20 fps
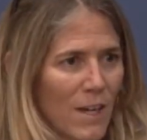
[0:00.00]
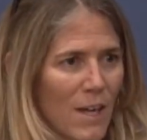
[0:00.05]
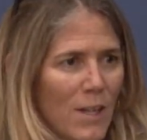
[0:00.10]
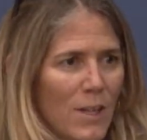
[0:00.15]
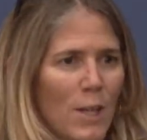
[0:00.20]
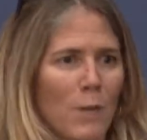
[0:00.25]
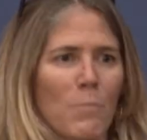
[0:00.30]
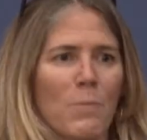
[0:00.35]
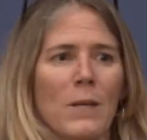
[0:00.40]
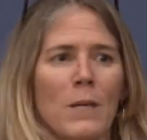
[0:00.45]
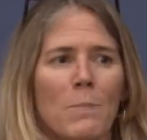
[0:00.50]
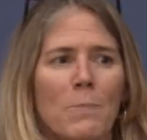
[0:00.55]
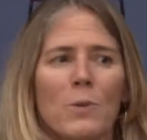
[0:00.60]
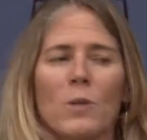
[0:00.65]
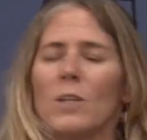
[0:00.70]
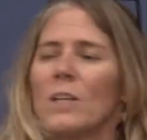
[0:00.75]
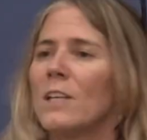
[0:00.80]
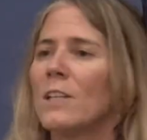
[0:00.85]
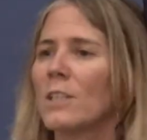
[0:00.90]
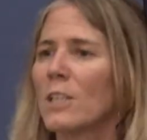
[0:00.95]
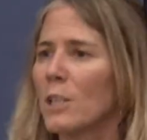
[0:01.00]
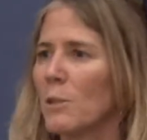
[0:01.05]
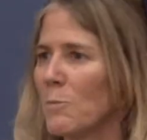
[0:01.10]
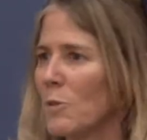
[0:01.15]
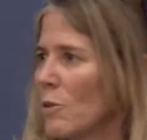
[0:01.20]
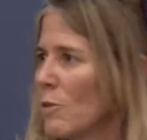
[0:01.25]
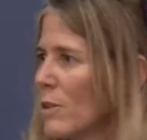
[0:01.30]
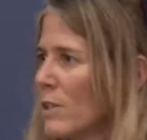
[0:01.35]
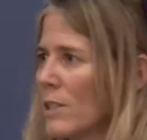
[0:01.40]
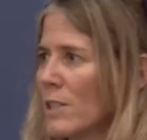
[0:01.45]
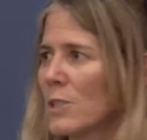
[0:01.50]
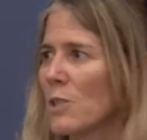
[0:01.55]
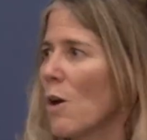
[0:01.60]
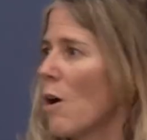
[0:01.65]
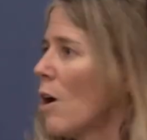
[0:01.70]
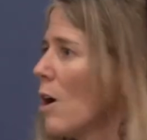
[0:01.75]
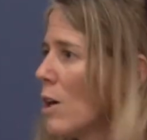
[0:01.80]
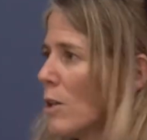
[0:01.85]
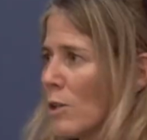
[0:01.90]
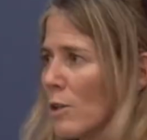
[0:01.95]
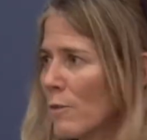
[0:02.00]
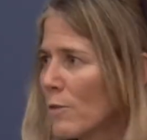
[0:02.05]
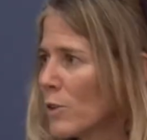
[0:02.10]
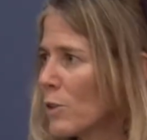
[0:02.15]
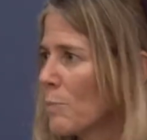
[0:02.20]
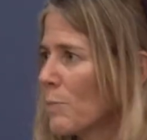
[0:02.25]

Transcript: That people in communities all over the